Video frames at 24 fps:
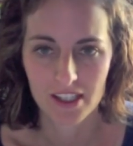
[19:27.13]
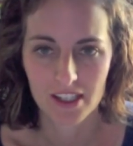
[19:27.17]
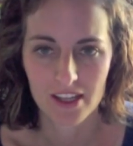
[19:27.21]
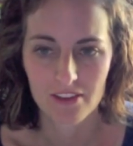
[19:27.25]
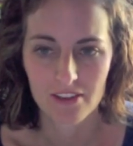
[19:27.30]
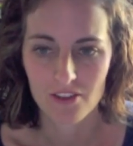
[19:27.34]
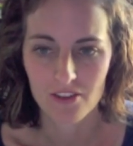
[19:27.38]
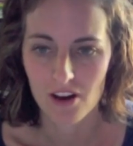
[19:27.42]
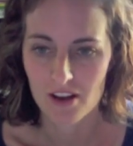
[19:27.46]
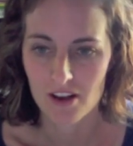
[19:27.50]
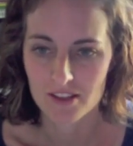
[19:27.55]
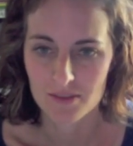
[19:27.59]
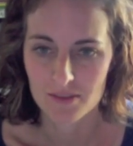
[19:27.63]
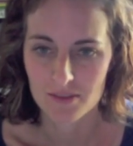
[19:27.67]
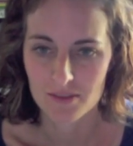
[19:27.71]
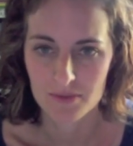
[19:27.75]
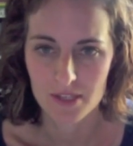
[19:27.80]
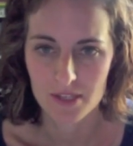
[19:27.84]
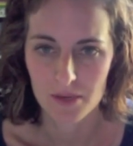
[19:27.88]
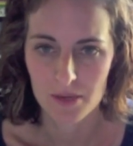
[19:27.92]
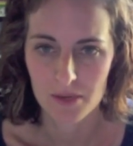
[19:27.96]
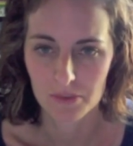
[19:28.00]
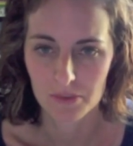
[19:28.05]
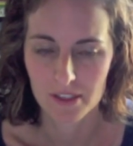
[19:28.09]
They have awesome
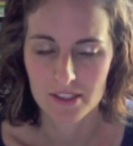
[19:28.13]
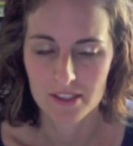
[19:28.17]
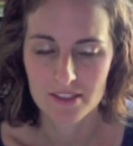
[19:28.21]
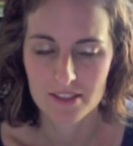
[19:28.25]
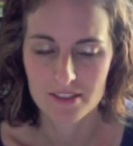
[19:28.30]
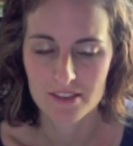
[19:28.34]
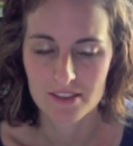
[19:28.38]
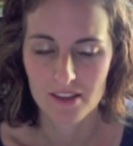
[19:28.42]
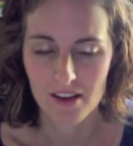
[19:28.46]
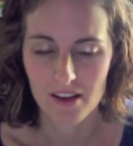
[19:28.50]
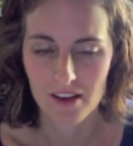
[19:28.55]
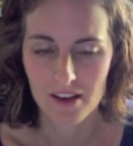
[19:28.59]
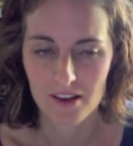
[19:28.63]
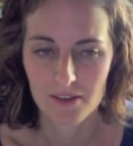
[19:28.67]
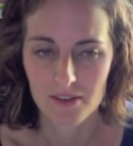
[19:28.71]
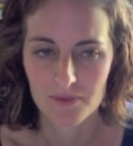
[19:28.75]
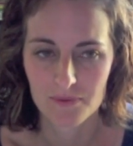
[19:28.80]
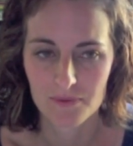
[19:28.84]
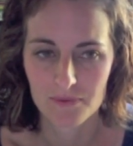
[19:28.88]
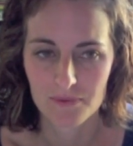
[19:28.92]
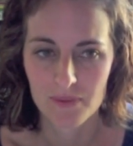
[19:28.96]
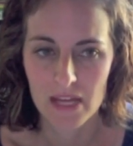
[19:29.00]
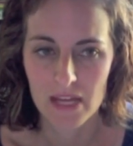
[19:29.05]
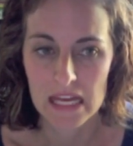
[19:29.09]
templates.
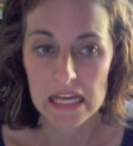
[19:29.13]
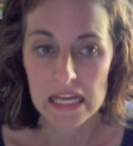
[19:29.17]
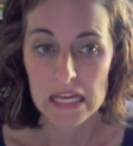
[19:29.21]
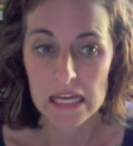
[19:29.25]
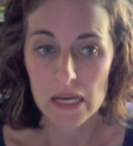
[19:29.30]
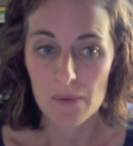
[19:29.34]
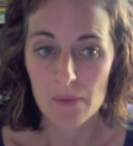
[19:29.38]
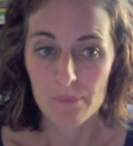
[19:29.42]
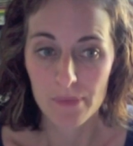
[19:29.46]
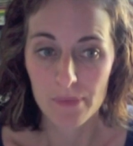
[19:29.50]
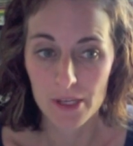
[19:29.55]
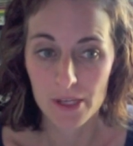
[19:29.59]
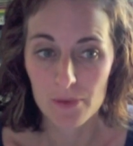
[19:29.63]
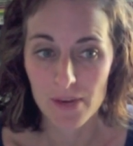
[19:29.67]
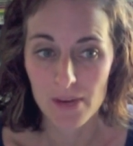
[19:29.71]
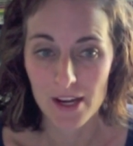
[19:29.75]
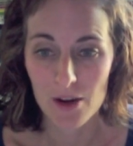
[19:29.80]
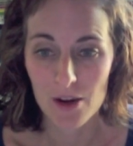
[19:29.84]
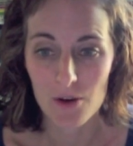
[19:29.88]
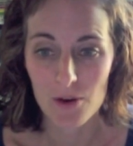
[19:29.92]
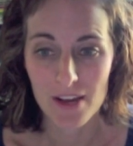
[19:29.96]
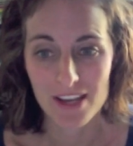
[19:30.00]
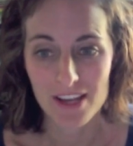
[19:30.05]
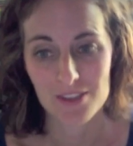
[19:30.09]
But anyway,
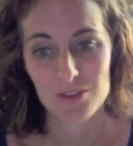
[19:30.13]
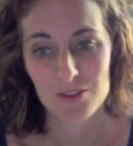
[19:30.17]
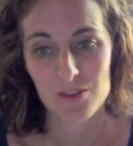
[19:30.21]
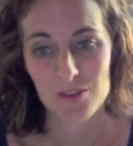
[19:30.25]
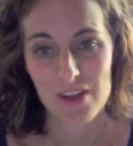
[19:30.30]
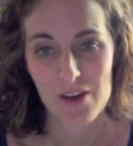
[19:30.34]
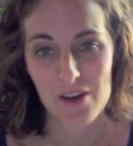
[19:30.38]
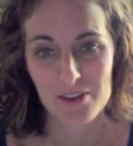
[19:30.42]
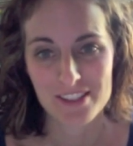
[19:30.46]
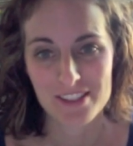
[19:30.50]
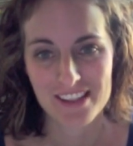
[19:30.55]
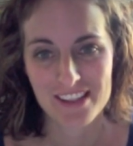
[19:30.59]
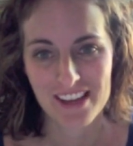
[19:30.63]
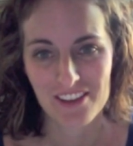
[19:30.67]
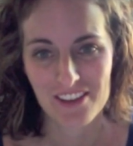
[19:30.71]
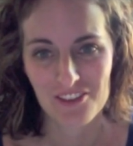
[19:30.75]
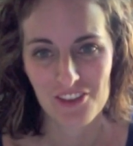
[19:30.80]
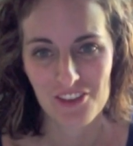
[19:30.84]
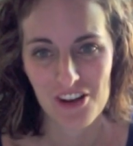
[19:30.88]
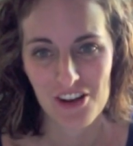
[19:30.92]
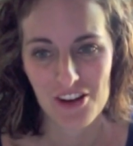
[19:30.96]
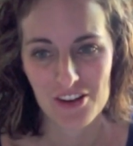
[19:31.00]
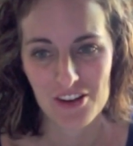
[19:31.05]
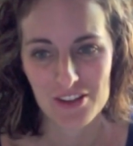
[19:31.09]
okay, so that was kind of
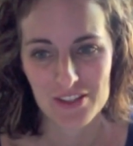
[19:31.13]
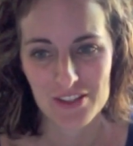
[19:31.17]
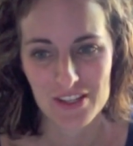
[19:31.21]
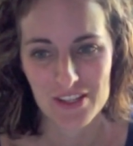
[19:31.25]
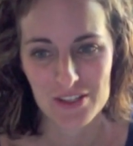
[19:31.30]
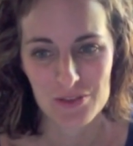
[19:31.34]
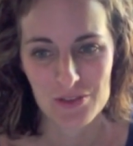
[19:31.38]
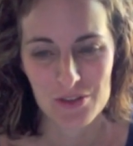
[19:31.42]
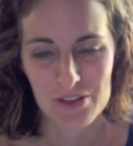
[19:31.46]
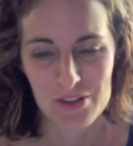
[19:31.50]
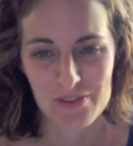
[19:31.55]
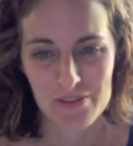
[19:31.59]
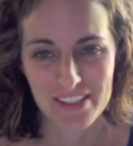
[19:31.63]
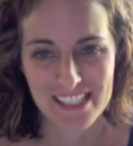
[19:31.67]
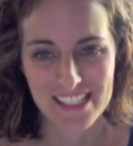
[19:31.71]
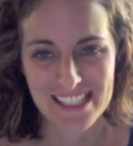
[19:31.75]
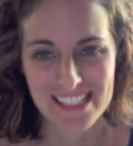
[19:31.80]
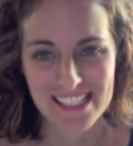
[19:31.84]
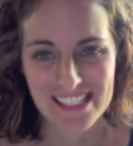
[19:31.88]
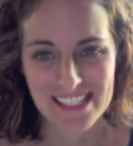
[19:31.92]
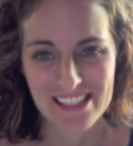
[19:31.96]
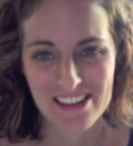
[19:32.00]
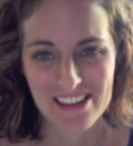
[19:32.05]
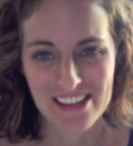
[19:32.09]
long. It's like 20
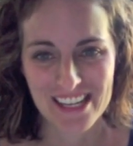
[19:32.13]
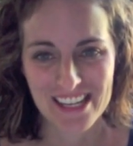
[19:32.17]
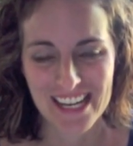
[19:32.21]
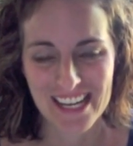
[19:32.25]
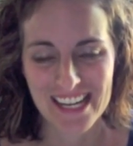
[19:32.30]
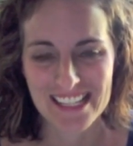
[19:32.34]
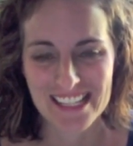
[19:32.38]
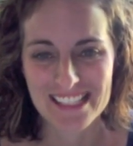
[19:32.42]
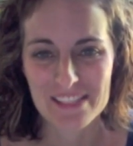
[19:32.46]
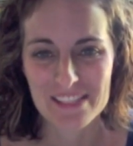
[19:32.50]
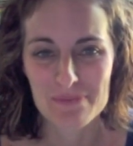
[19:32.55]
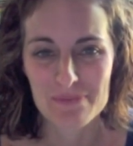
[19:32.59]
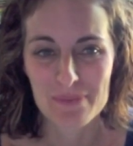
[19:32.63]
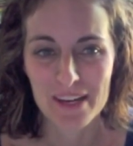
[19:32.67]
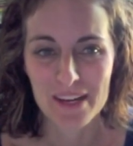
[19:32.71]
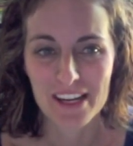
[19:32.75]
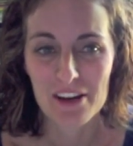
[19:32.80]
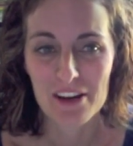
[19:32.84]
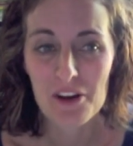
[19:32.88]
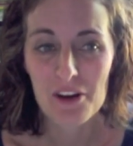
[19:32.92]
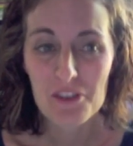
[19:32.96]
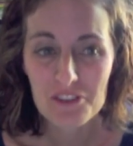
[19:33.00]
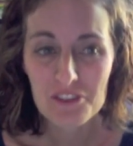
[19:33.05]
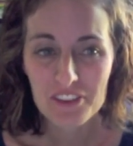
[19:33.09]
minutes. Sorry, guys. But
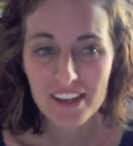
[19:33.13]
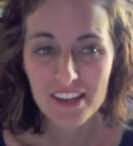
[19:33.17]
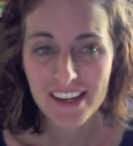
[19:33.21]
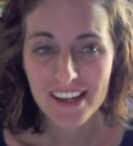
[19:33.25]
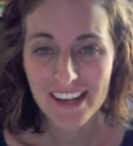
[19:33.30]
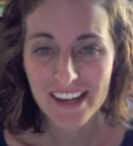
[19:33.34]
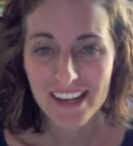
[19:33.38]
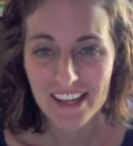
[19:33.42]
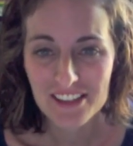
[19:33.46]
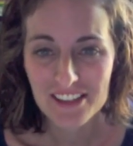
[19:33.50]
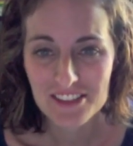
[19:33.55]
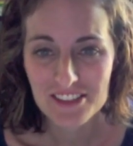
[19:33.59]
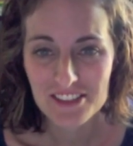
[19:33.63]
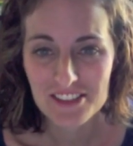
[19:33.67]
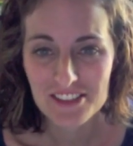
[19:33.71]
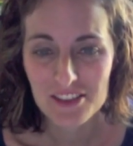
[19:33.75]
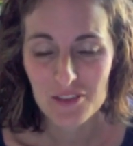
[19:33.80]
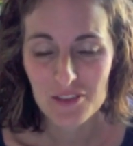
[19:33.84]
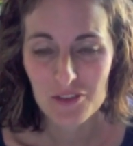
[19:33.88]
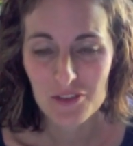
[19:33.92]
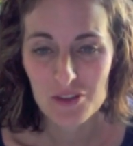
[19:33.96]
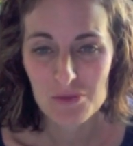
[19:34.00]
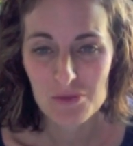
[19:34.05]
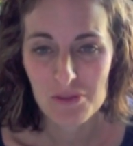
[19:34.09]
hopefully I answered some
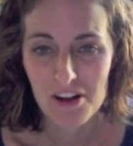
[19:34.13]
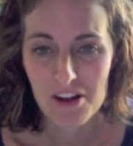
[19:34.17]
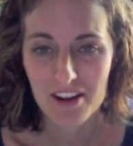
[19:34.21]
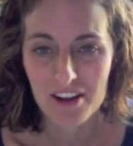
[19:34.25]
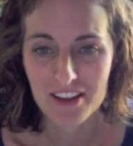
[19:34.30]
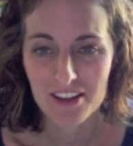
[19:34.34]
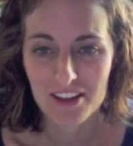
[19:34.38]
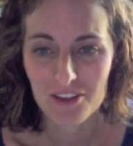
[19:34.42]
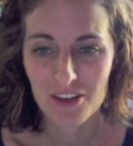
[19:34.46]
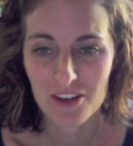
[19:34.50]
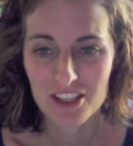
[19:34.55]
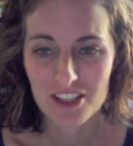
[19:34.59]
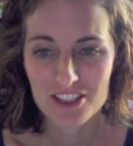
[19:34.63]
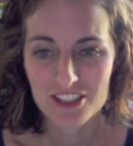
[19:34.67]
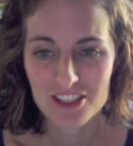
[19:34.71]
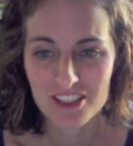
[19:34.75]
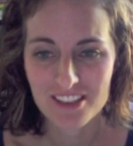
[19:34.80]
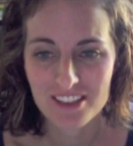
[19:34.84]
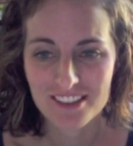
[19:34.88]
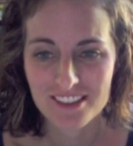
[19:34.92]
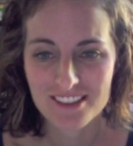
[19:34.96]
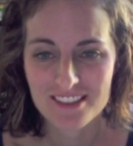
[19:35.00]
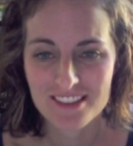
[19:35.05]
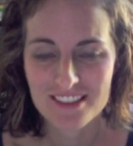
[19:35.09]
of your blogging
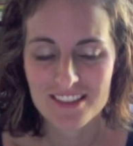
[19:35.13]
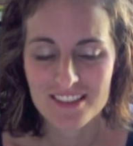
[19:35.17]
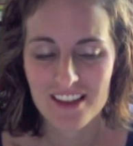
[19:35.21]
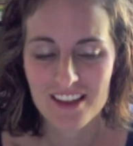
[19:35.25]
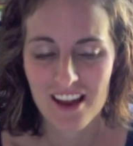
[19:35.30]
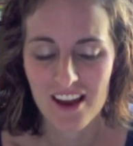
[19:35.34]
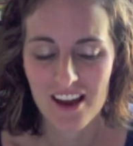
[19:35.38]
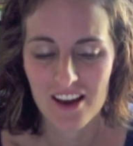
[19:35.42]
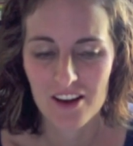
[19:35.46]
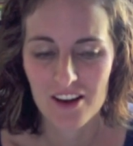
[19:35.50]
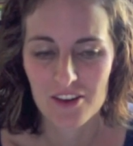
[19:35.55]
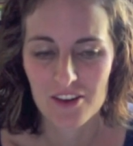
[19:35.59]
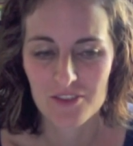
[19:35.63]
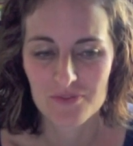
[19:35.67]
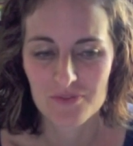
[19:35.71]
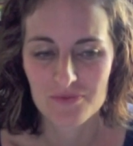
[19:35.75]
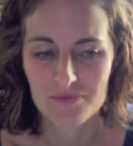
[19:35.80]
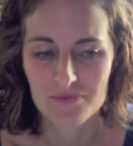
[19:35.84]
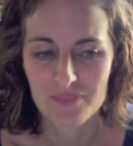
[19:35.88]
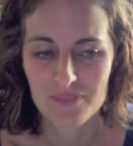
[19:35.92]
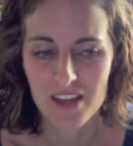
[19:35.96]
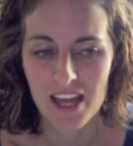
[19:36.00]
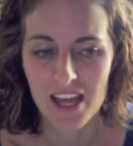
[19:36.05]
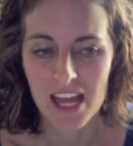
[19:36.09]
questions.
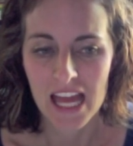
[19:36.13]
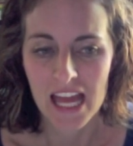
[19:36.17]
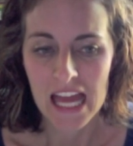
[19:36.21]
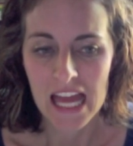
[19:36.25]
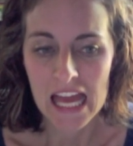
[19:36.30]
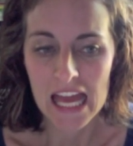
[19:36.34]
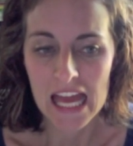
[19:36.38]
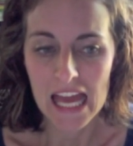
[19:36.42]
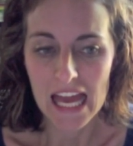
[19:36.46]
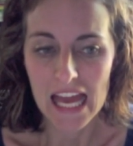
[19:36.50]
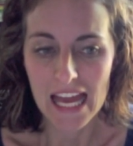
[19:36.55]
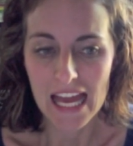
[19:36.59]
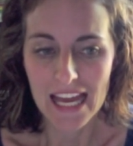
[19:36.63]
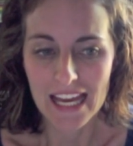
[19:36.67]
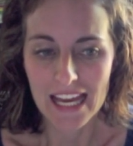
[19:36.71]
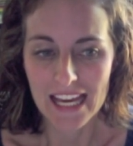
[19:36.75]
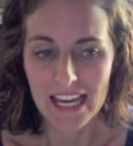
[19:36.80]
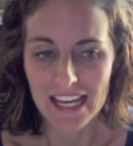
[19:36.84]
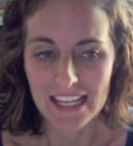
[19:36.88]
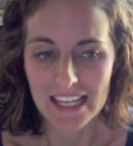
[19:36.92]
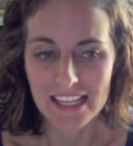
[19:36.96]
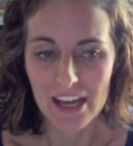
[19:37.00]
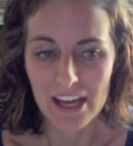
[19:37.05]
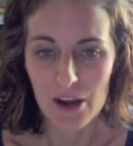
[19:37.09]

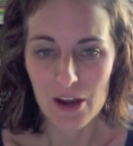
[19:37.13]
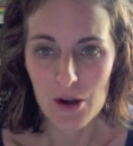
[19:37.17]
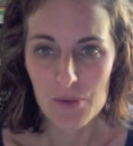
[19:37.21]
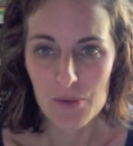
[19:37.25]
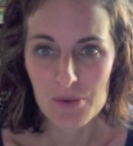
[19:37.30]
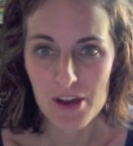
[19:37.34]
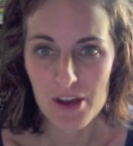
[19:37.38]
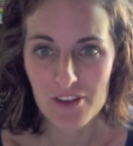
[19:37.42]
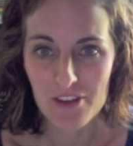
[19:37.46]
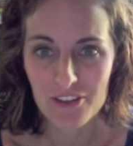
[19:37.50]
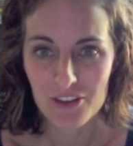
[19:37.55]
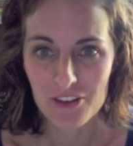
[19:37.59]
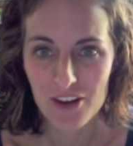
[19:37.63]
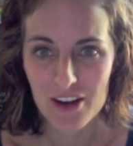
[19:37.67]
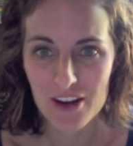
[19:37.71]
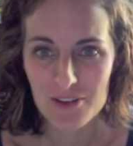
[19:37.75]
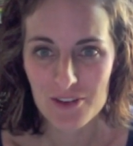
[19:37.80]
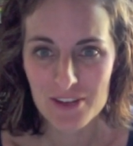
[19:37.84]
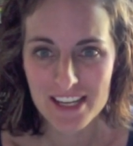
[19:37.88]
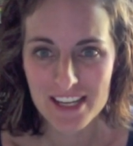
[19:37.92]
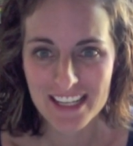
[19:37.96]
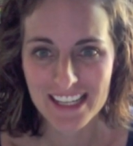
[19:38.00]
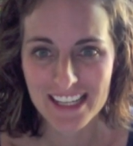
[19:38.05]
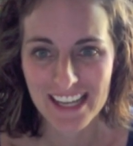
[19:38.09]
And I hope you have a great
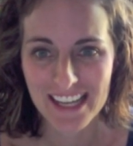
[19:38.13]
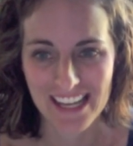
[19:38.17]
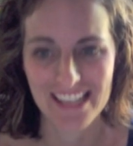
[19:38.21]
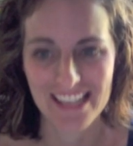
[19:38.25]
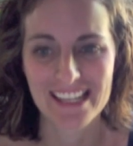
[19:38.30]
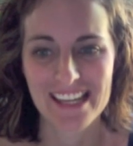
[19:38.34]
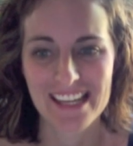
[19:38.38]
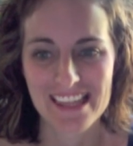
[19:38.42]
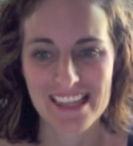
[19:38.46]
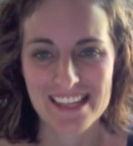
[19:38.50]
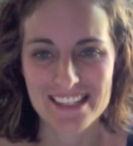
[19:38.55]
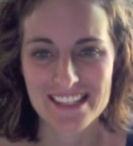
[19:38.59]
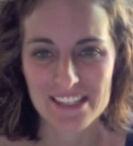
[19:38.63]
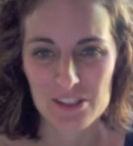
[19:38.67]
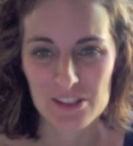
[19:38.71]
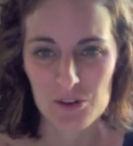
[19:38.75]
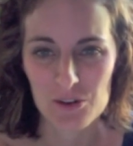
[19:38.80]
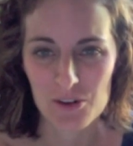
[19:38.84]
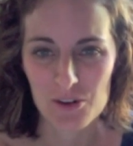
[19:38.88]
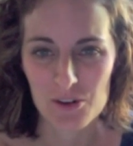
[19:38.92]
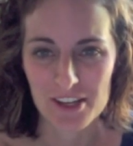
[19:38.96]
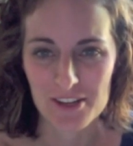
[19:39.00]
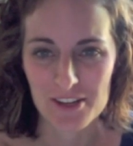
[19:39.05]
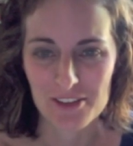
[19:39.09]
week. And again, this is
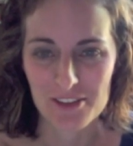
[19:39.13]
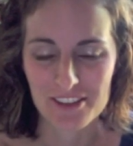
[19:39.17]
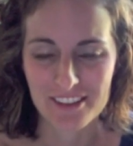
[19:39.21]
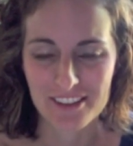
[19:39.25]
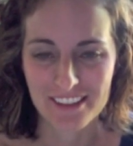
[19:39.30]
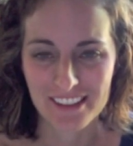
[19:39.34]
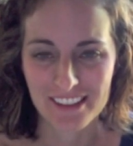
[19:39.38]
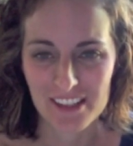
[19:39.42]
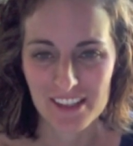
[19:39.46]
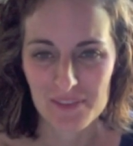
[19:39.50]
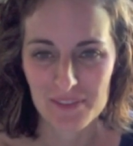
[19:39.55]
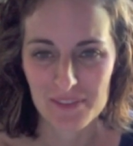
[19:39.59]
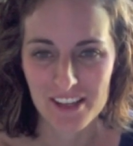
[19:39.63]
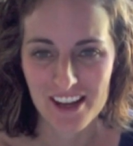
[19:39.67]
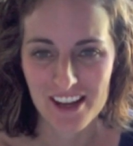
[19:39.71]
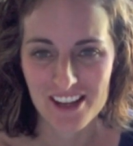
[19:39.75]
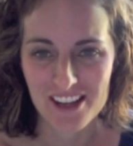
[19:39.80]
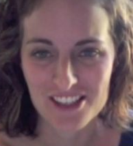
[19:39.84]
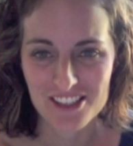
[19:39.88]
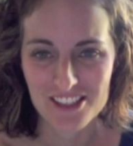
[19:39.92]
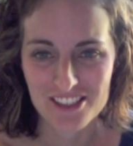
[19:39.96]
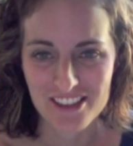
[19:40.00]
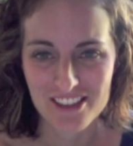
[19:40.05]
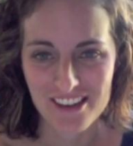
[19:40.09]
Courtney with
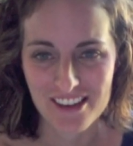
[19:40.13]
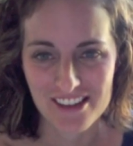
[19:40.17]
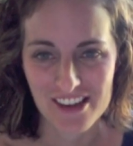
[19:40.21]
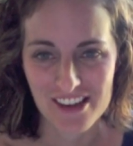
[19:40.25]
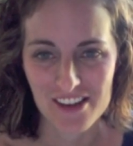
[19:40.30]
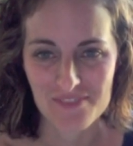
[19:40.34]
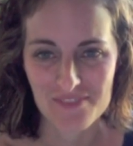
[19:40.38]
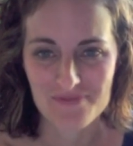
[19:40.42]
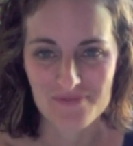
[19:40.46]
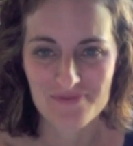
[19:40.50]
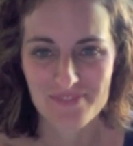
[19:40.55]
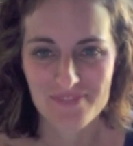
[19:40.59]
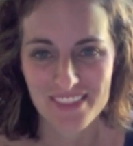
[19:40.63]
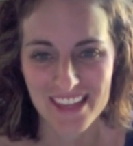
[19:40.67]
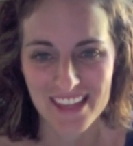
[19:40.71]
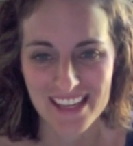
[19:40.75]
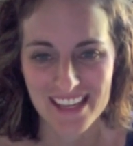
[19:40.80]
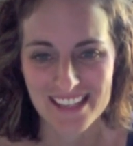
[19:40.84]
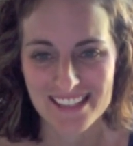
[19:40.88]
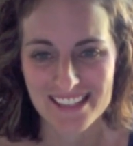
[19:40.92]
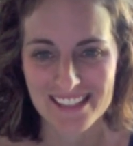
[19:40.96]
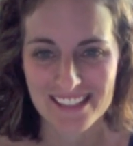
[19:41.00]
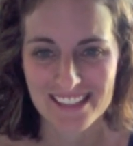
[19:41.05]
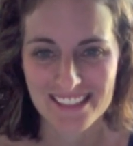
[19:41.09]
ClickItUpANotch.com. Thanks.